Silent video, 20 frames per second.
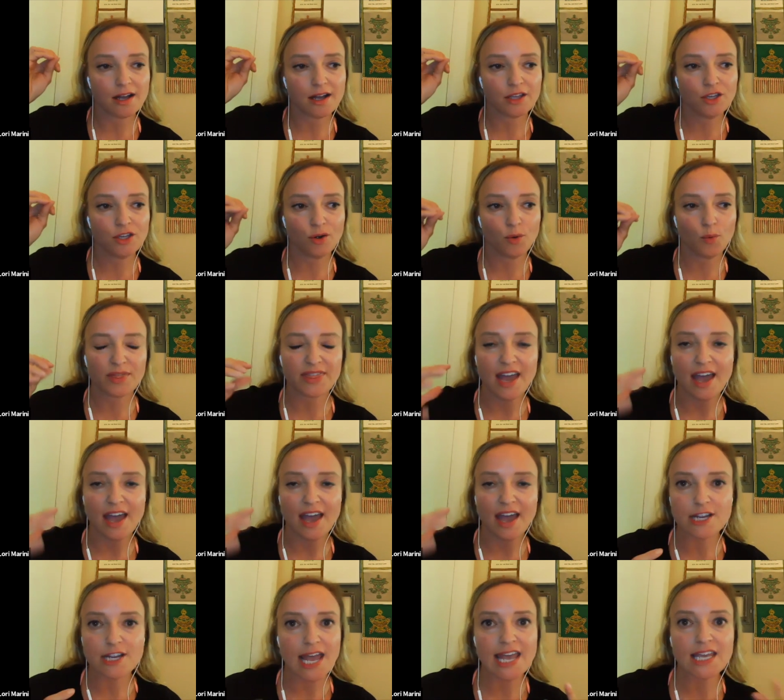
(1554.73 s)
you know, with
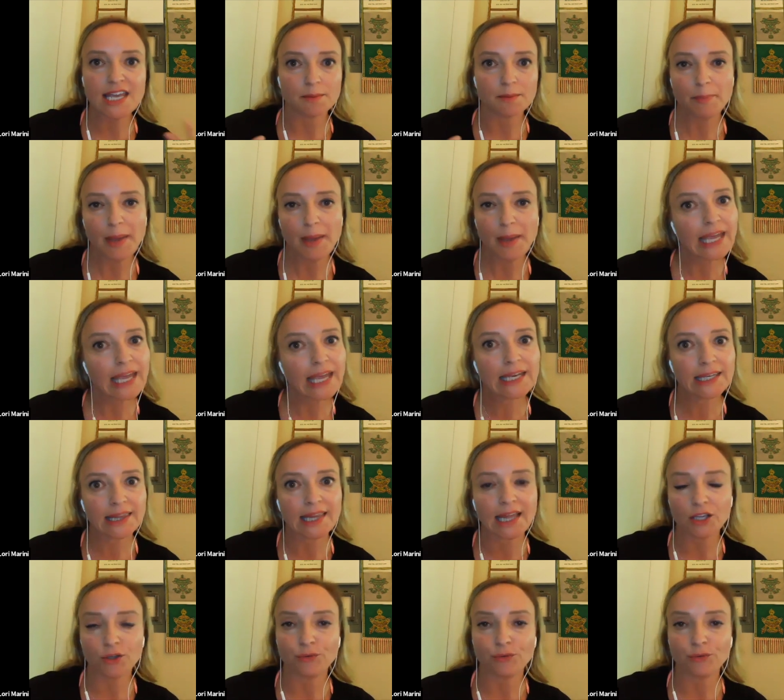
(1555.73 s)
every ache and
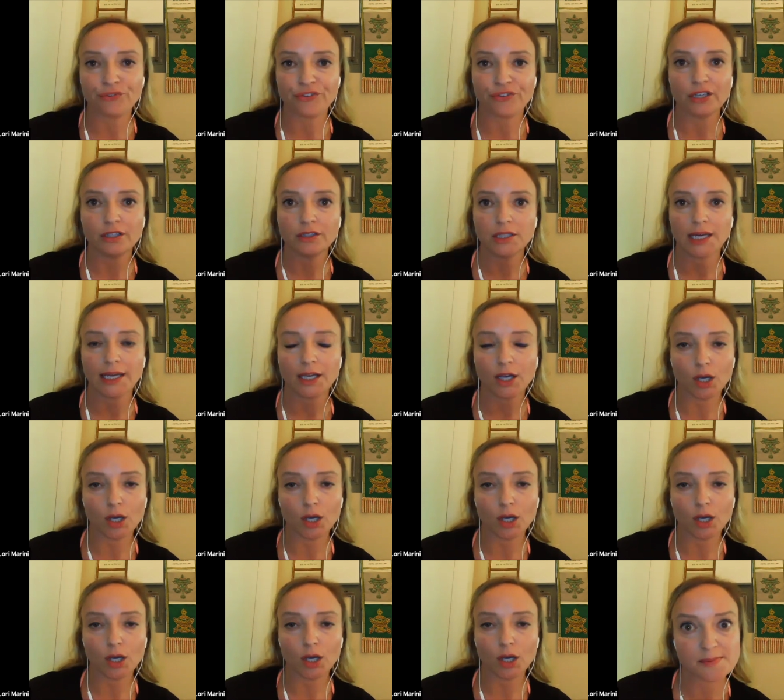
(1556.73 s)
pain that you feel, like,
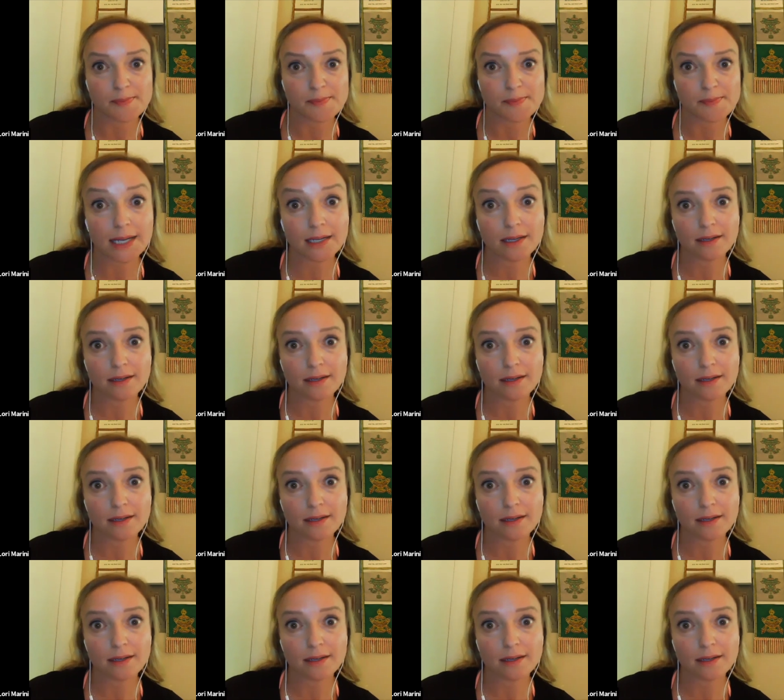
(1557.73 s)
oh, it's back.